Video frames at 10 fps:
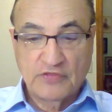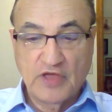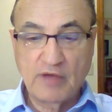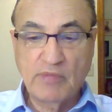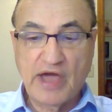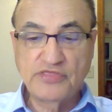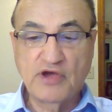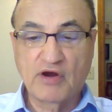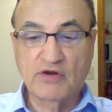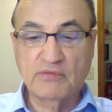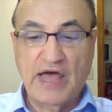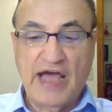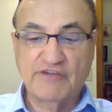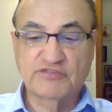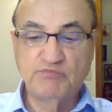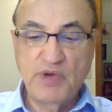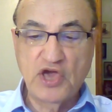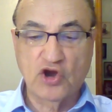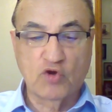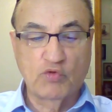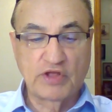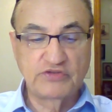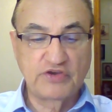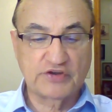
They made their lives bitter with